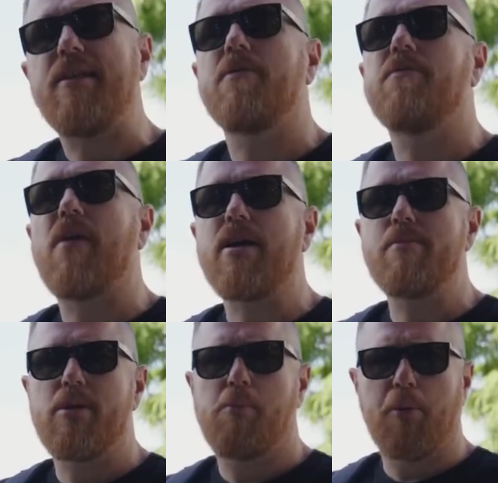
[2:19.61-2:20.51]
the
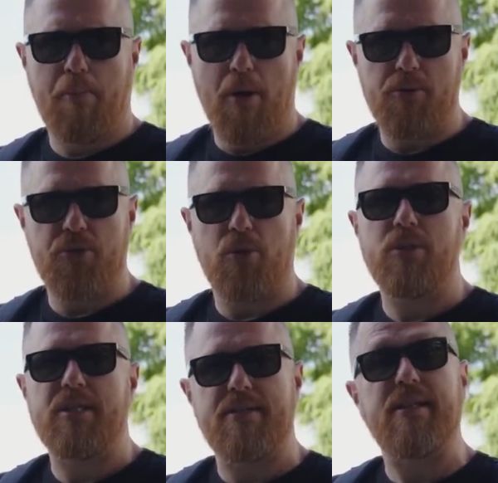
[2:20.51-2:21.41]
environmental proposal
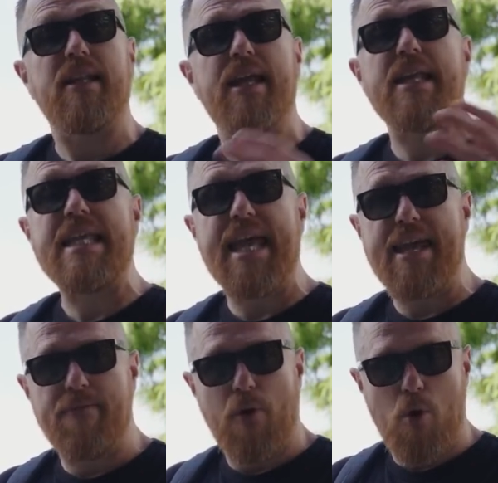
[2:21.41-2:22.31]
Disneyland
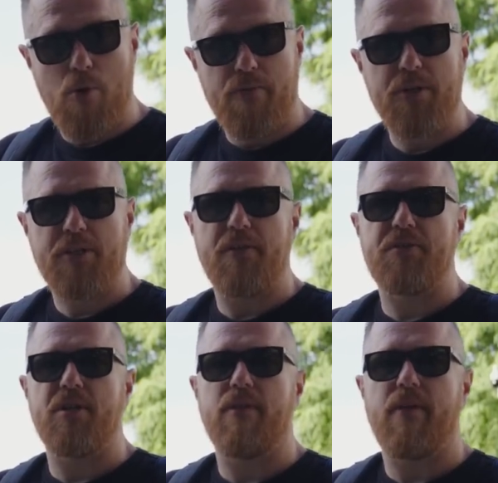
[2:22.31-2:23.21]
gave over to the
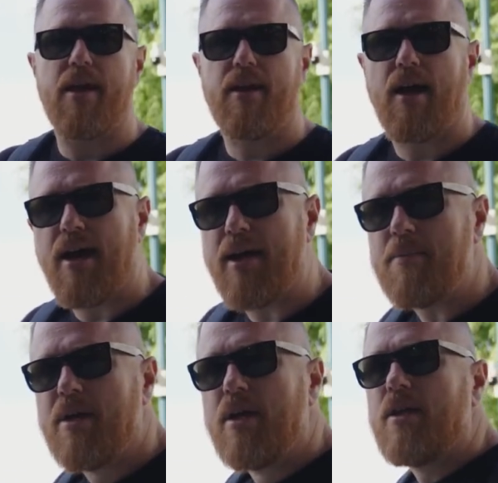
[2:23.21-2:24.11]
city of
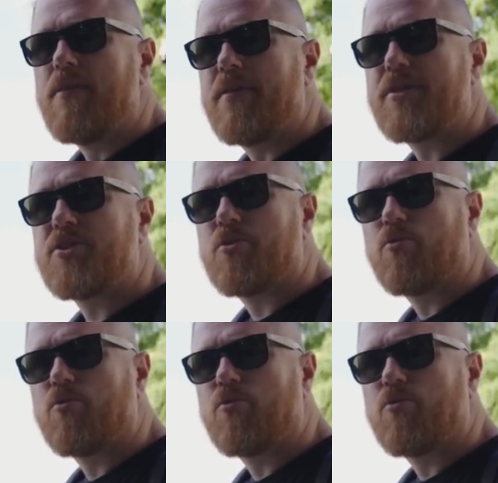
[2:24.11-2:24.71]
Anaheim, this